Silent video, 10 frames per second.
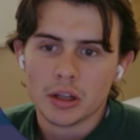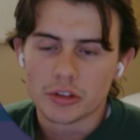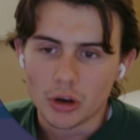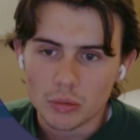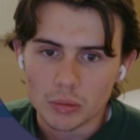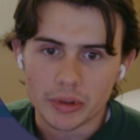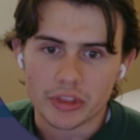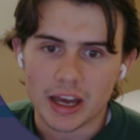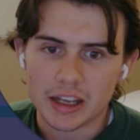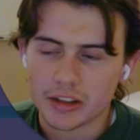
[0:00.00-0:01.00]
So with
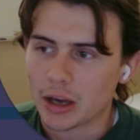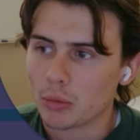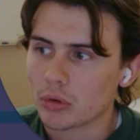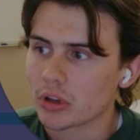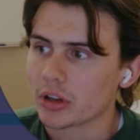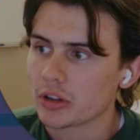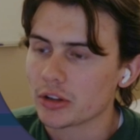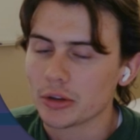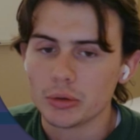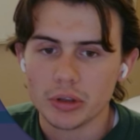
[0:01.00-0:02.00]
that will
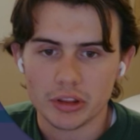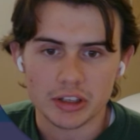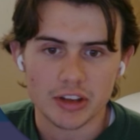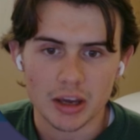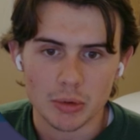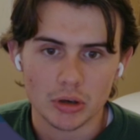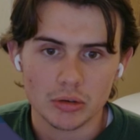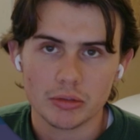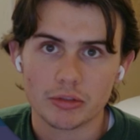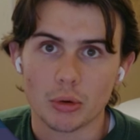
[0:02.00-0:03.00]
conclude the
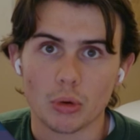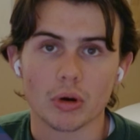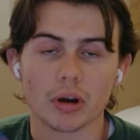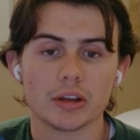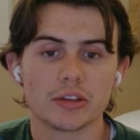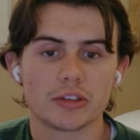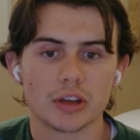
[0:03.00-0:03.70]
demo for